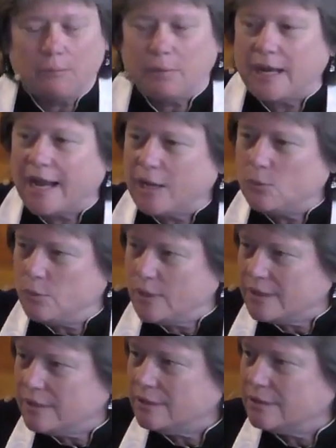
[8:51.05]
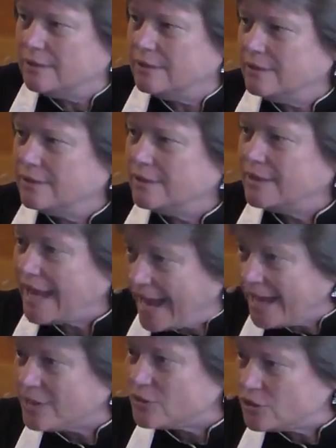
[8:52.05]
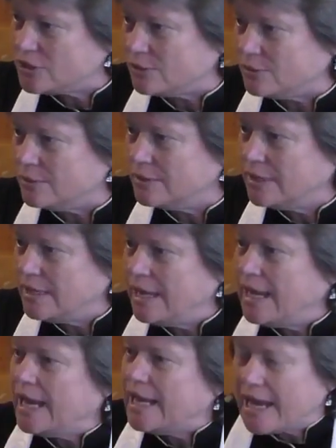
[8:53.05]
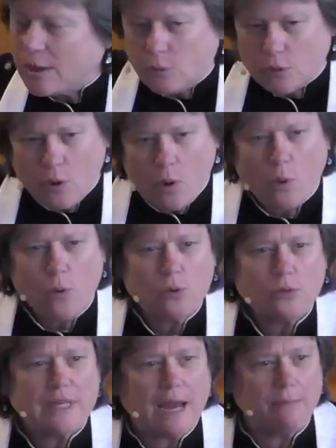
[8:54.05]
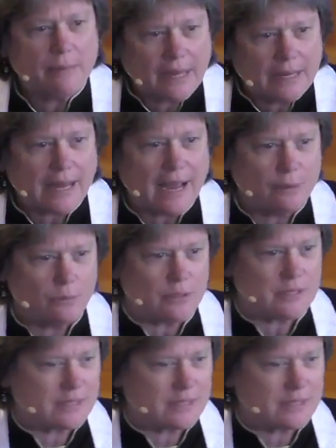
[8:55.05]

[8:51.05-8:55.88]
but I will catch you, and I will hold up, and I will